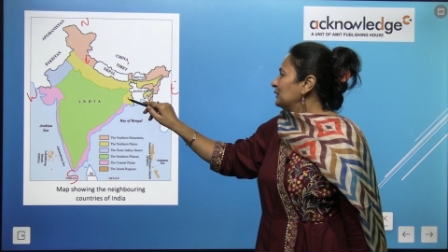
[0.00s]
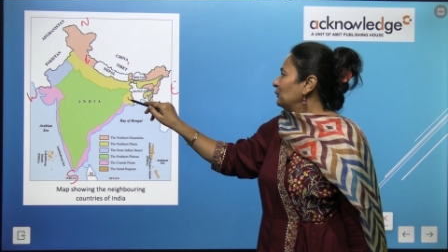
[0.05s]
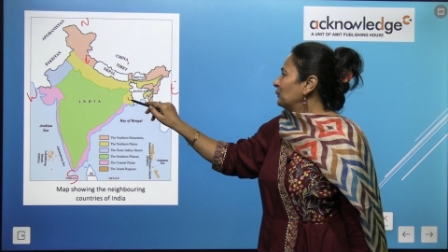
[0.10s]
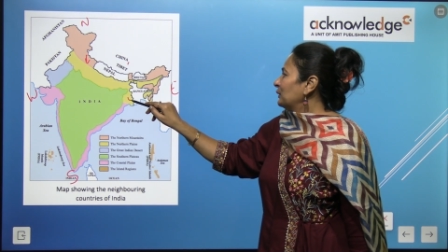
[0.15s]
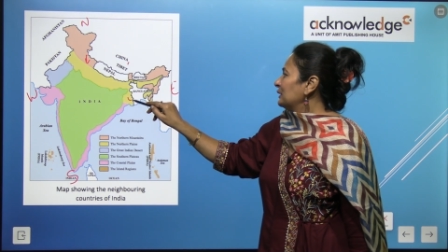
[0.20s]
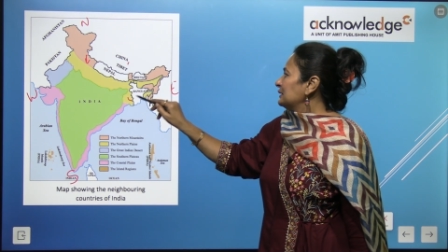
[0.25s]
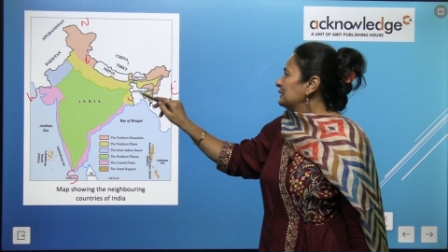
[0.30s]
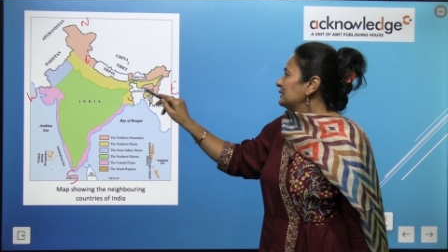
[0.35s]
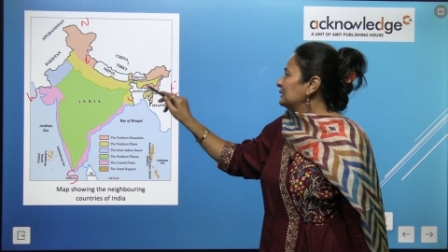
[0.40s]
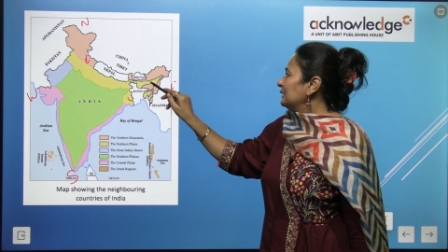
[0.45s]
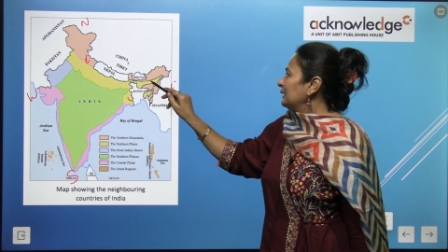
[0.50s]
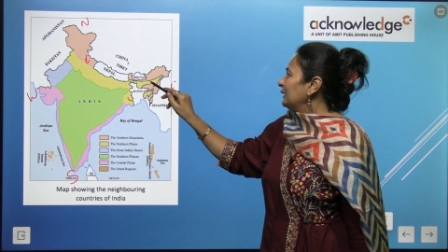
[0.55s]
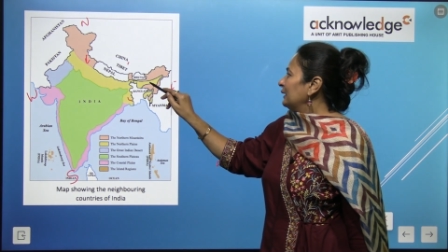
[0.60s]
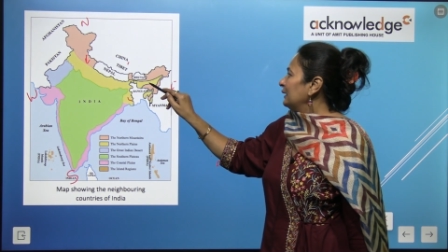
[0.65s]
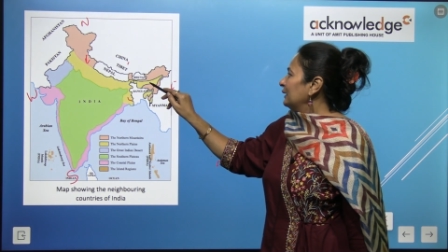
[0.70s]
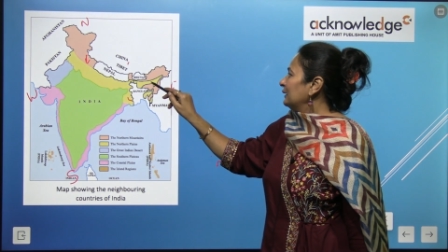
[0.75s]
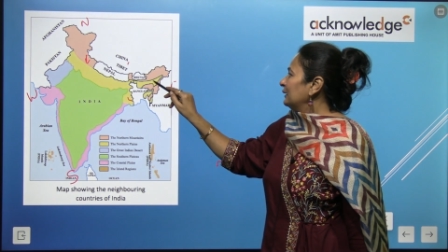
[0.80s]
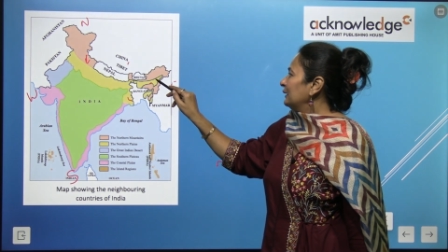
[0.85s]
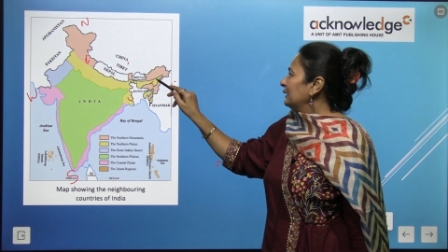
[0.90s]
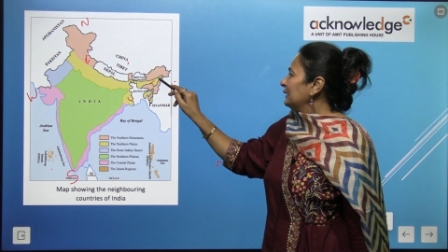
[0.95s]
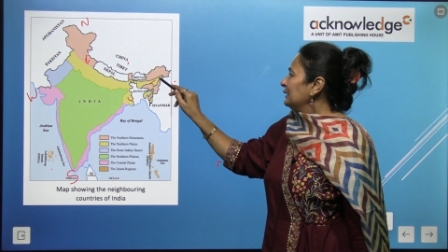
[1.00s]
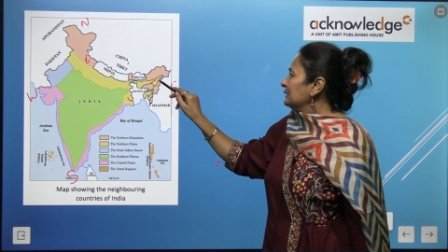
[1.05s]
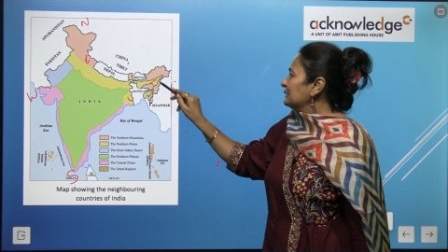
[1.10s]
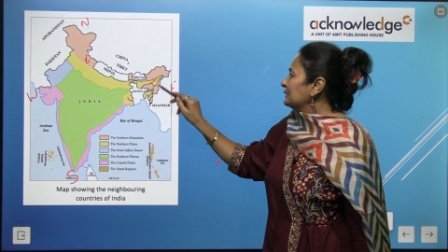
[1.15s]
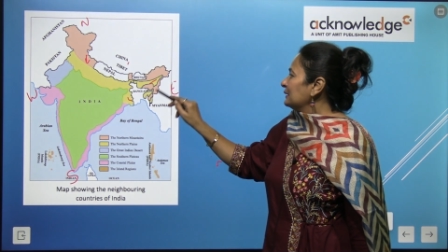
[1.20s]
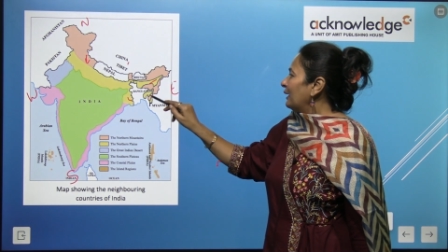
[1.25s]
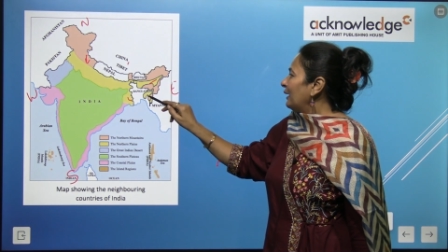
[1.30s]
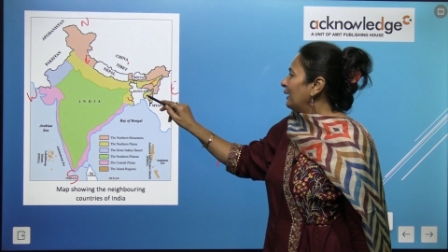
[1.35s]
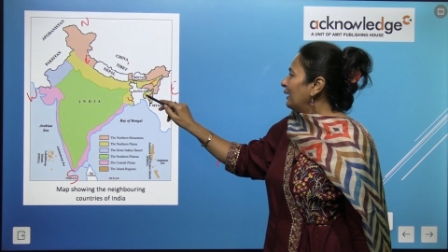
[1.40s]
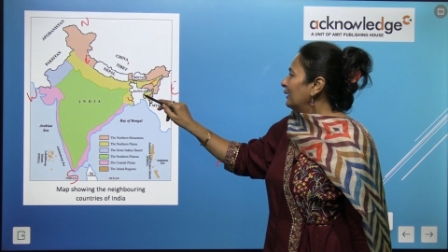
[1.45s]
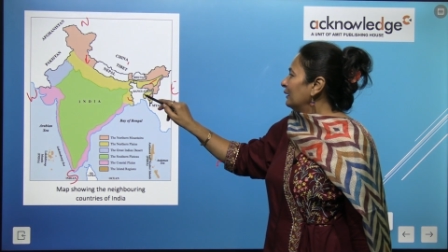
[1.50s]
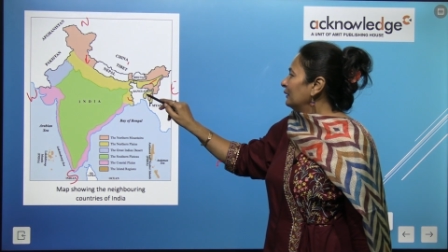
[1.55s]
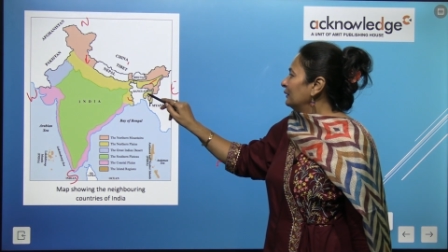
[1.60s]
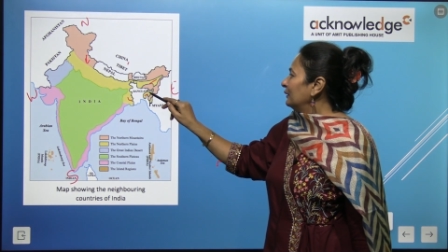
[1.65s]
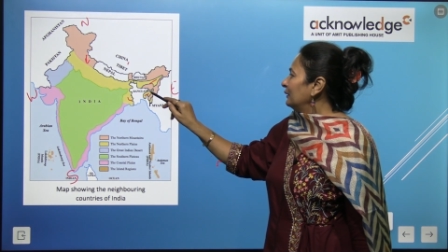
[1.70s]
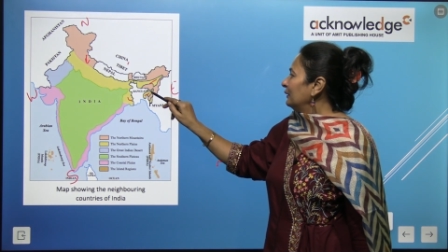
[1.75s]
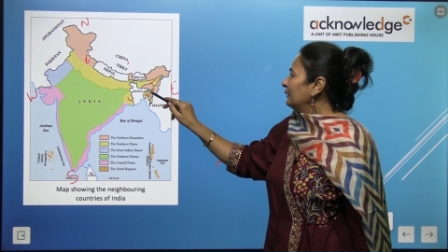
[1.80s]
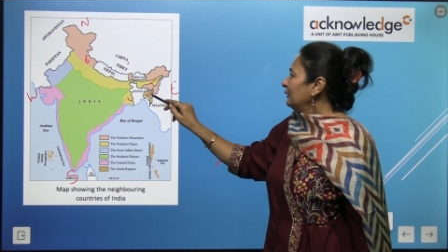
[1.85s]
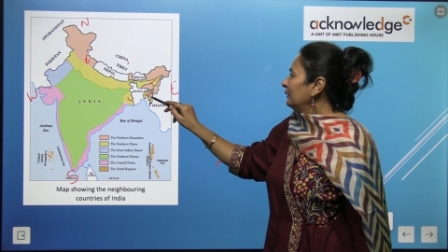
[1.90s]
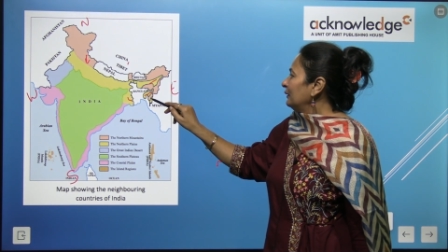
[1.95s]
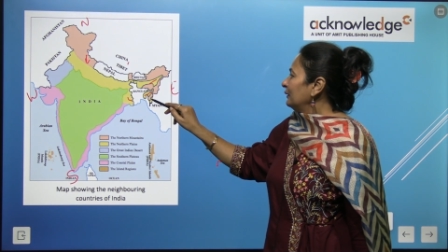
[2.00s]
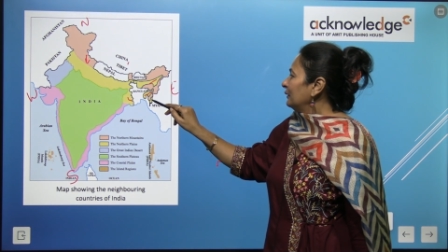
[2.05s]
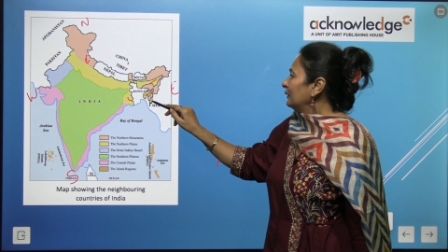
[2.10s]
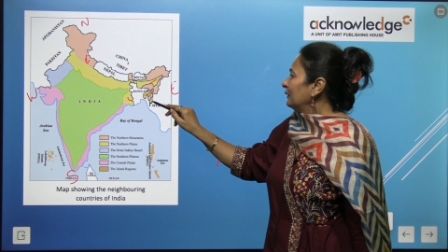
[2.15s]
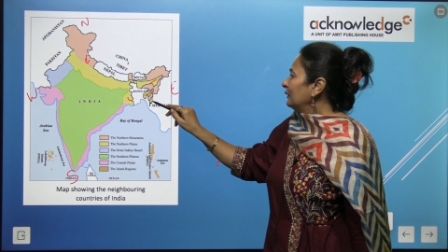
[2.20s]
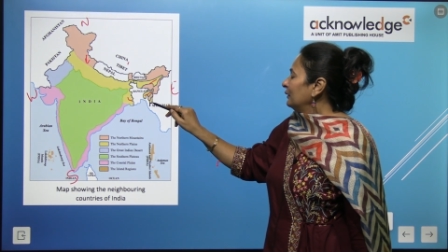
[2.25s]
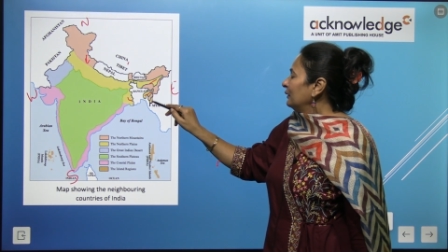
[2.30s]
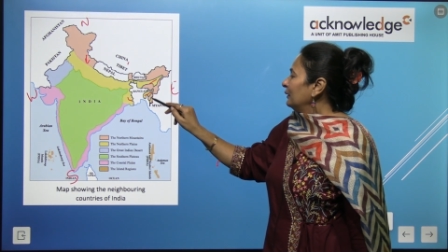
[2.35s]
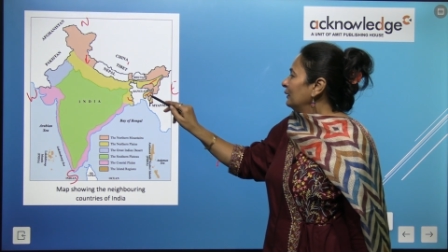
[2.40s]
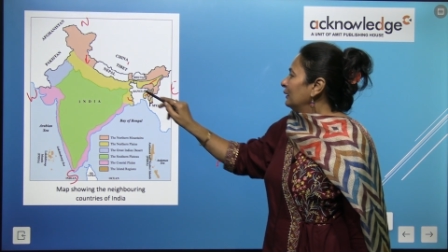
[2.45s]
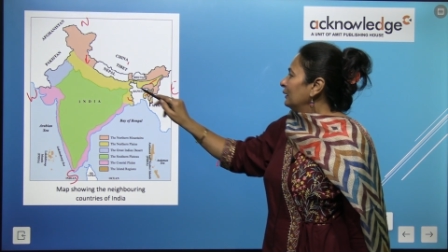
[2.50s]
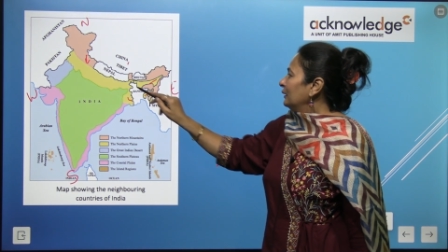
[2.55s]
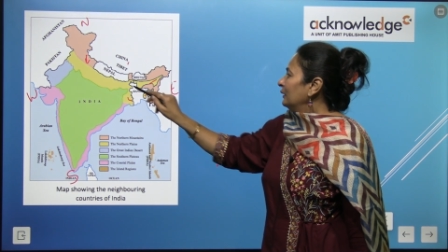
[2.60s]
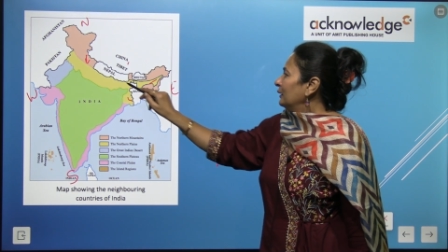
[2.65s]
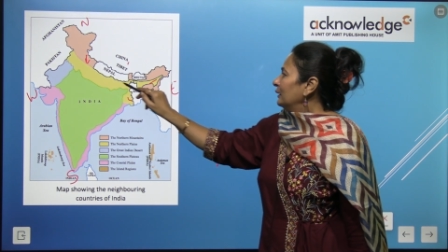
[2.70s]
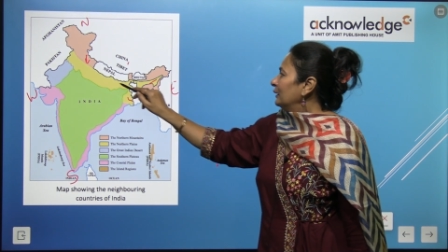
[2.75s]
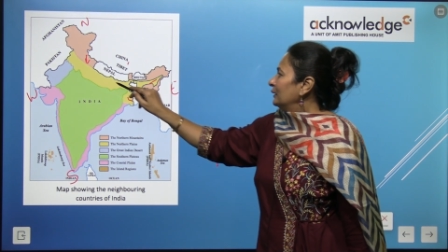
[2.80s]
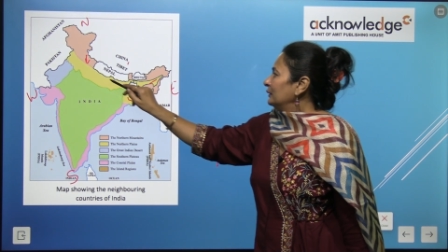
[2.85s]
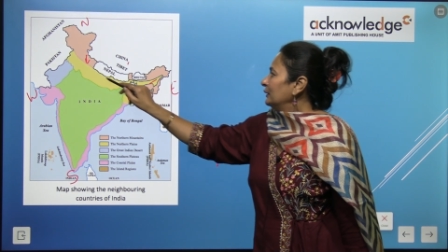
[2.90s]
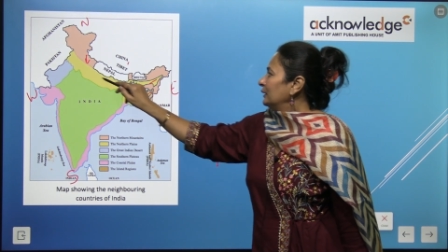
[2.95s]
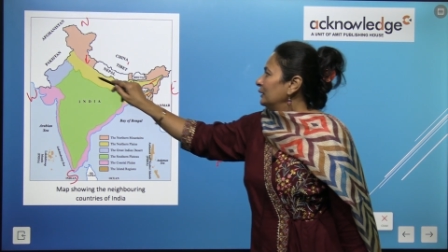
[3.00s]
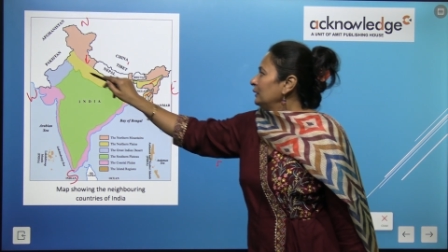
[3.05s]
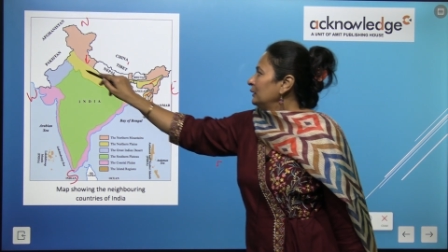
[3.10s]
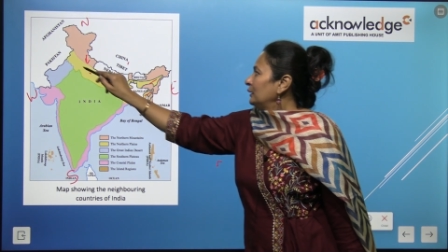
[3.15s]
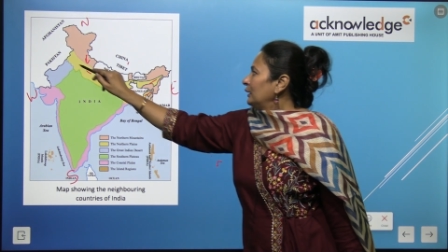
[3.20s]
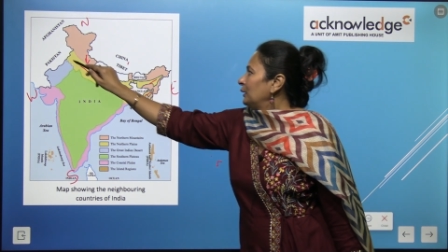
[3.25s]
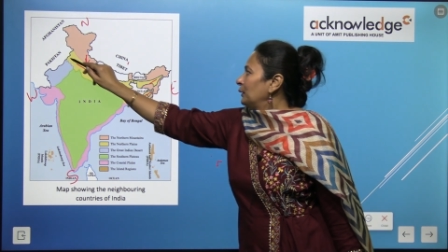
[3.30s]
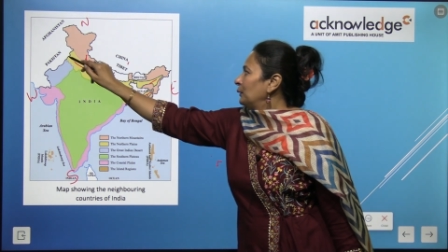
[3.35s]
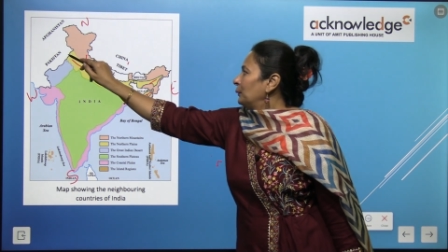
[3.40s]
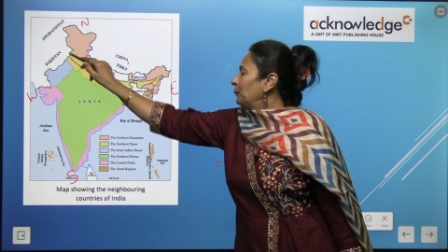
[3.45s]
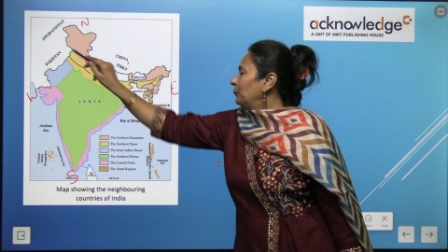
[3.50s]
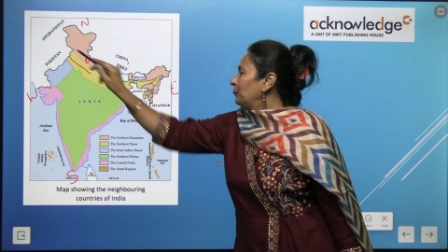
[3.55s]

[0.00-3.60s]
You can see these are the Northern